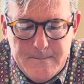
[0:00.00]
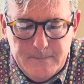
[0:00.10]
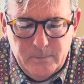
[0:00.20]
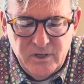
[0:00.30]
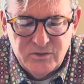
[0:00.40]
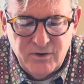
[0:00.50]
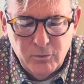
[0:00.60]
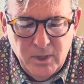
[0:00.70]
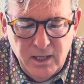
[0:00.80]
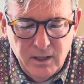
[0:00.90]
as
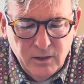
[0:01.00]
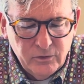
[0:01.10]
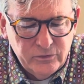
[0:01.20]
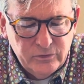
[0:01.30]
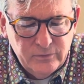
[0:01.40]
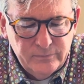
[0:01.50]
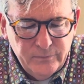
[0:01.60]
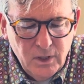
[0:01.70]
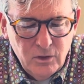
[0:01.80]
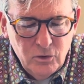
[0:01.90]
everybody else.
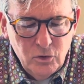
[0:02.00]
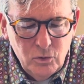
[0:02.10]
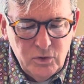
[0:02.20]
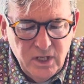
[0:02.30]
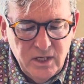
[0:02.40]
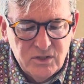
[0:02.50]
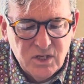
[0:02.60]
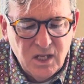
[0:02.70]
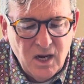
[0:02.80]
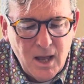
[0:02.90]
New tenants
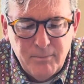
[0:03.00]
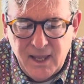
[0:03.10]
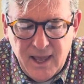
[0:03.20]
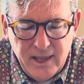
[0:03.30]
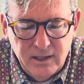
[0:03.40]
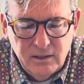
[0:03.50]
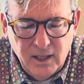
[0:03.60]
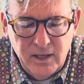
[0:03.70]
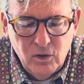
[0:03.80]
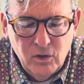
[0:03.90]
cannot be added
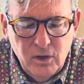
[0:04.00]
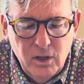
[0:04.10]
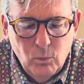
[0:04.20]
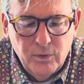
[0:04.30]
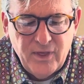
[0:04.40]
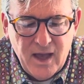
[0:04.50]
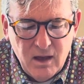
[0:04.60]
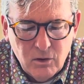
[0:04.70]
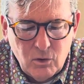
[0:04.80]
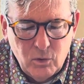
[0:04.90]
later
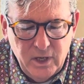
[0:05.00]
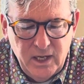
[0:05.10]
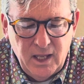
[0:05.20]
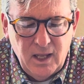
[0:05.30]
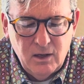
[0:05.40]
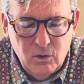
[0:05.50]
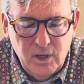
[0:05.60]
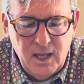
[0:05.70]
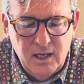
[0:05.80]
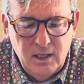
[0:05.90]
without
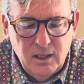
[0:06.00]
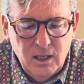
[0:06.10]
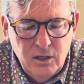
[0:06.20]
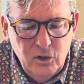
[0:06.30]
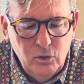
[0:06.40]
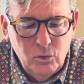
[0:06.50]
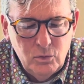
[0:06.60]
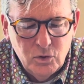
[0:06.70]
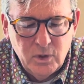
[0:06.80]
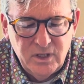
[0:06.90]
creating a new
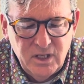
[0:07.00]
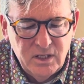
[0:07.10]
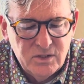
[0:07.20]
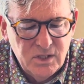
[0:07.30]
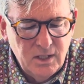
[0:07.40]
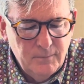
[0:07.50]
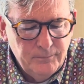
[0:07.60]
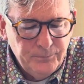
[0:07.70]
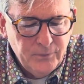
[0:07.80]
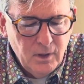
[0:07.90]
joint tenancy.
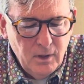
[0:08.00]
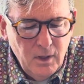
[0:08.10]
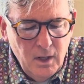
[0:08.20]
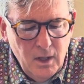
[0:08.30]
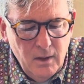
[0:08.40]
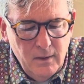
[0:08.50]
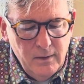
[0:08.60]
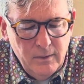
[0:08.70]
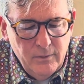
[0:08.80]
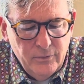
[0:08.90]

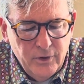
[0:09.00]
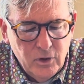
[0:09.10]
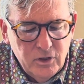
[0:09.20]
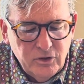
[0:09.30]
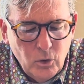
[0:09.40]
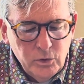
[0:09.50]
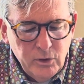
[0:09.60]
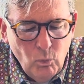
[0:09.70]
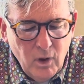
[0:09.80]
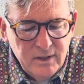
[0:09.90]
There is only
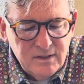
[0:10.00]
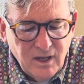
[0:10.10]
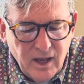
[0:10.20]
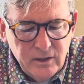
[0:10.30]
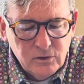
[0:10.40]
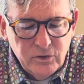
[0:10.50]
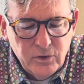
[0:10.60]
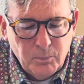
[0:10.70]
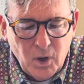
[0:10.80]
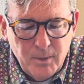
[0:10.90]
one title to
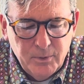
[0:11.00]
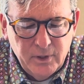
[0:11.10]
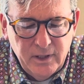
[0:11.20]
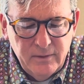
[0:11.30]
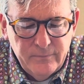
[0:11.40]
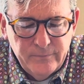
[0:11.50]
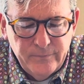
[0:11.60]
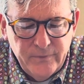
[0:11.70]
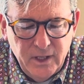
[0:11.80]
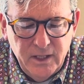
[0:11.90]
the property,
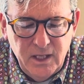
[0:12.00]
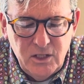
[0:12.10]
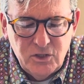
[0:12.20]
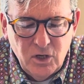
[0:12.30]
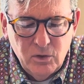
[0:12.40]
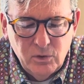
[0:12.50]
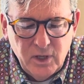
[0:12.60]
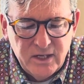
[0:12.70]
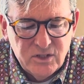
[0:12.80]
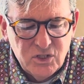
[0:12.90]
and each owner
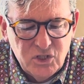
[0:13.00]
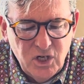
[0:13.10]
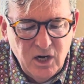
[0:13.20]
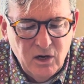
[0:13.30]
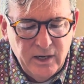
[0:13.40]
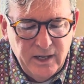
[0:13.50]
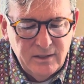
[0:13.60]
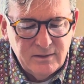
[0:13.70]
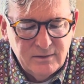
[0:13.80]
has a share in it.